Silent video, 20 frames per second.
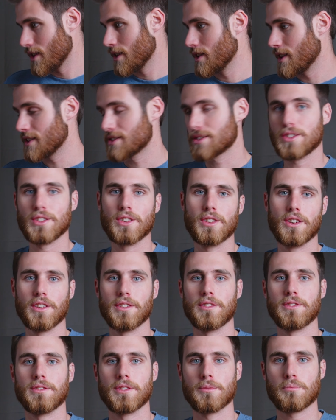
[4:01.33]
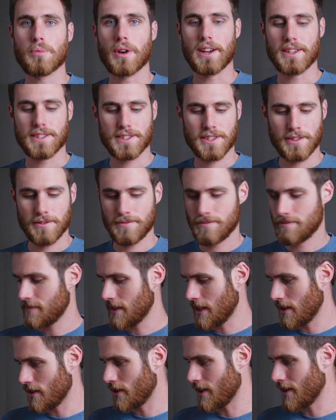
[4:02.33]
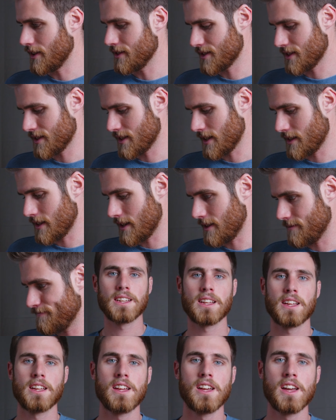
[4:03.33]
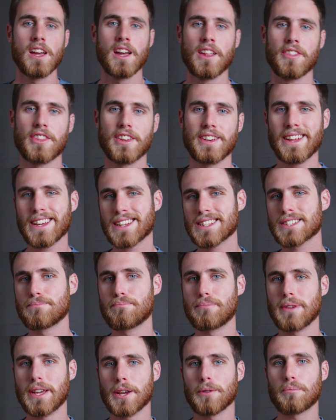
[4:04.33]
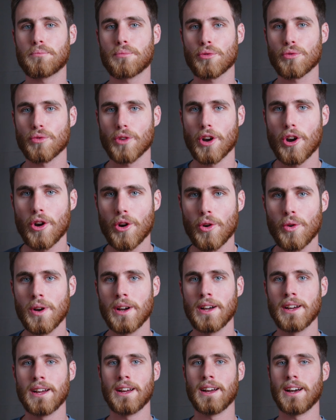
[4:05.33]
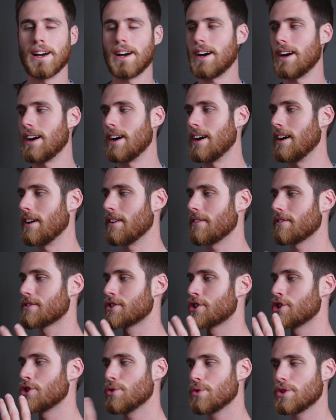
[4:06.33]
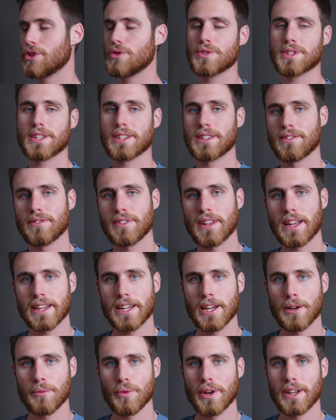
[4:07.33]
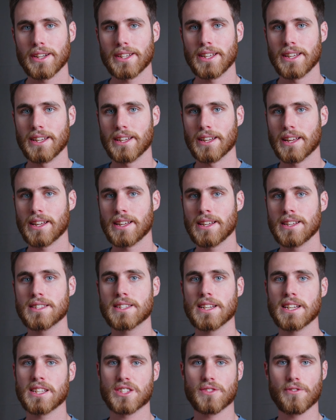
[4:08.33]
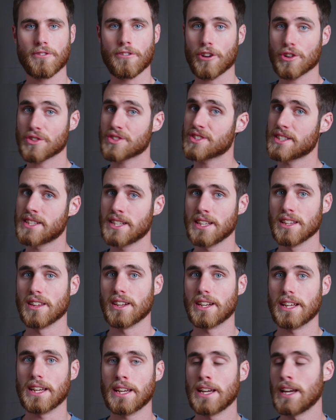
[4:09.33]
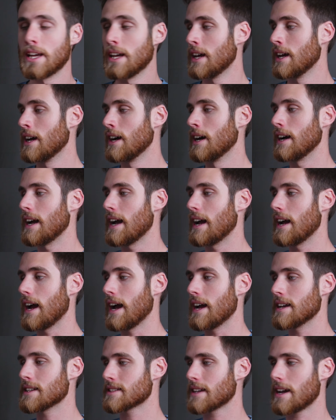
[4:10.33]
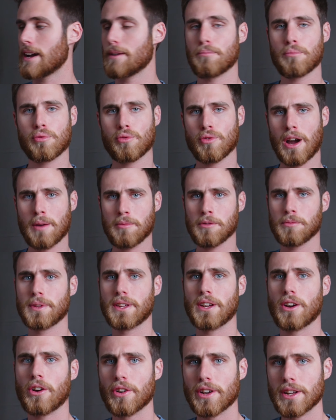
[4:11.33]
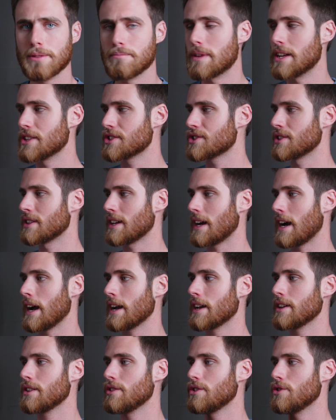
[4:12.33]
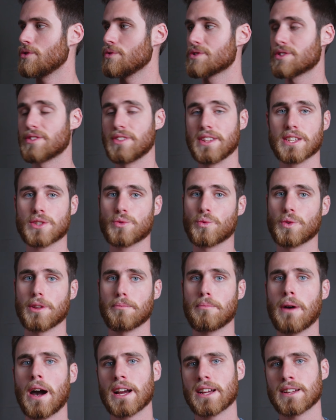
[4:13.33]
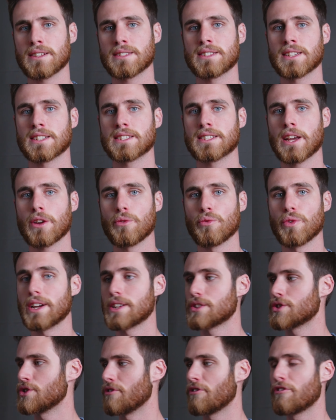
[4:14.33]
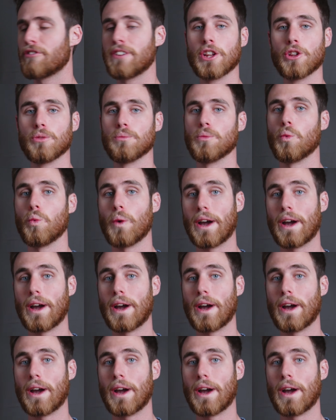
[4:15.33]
It's good on the price. I don't know how else to say that. The next big pro to using the FLYCAM Redking is its versatility. As I probably already mentioned, I use this with a Pocket 6K rig to film